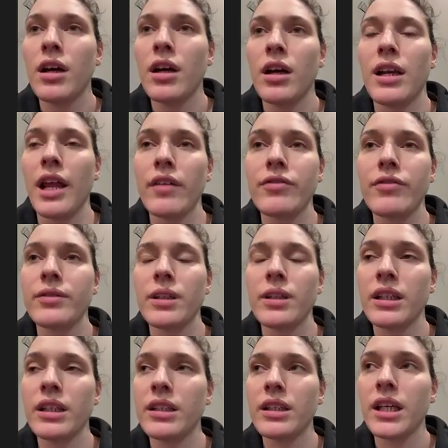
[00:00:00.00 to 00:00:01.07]
left
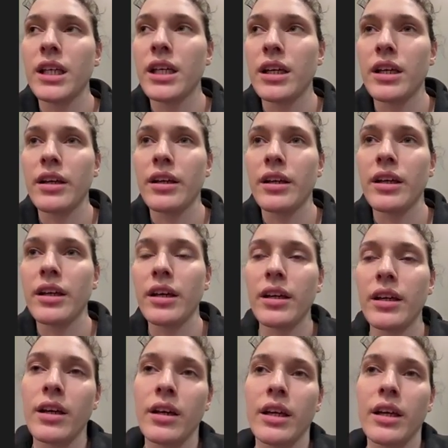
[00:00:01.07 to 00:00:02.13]
in
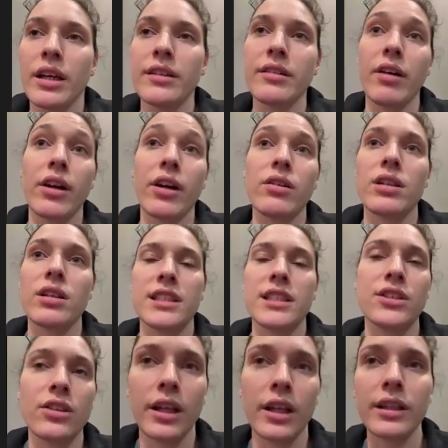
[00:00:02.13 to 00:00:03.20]
the regular
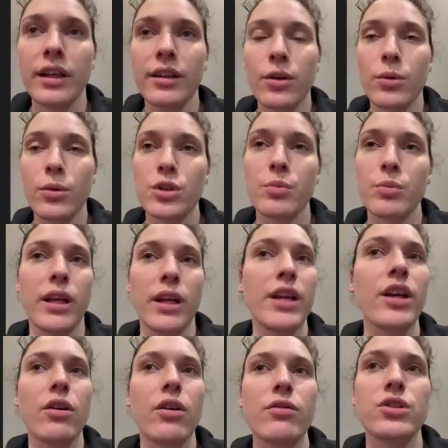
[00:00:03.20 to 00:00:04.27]
season, and then there was
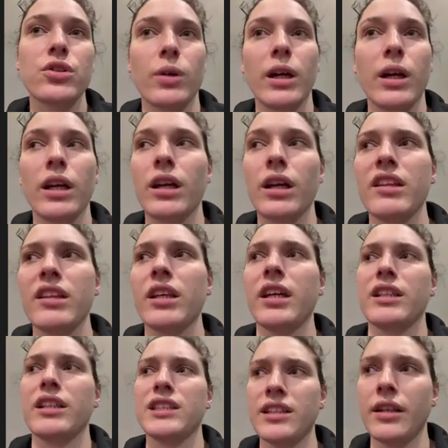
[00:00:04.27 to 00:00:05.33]
playoffs. So I think
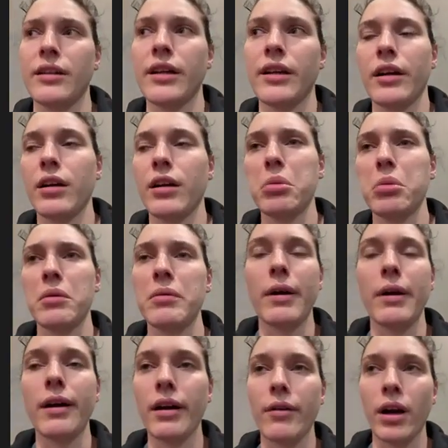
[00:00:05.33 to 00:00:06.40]
I stayed there probably
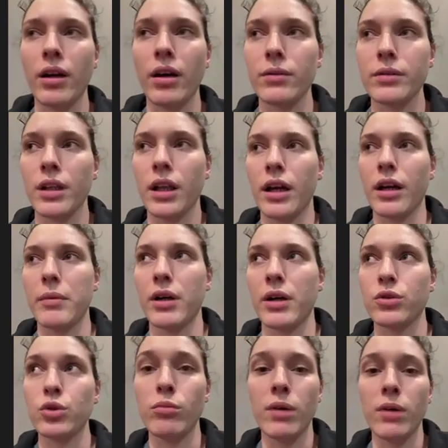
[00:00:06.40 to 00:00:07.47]
around like
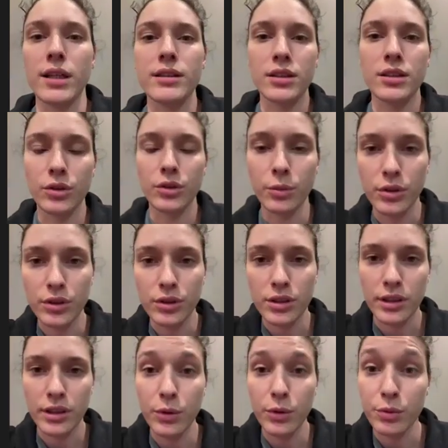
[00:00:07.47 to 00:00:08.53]
about 2 months. So it
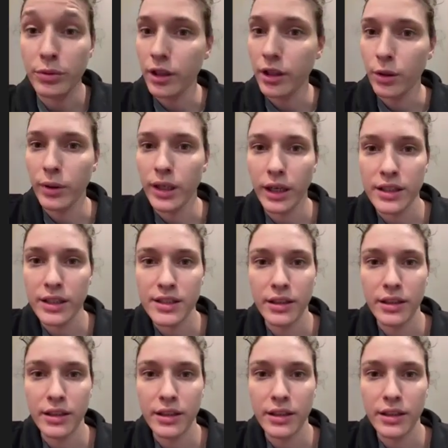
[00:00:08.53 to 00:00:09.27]
was pretty quick as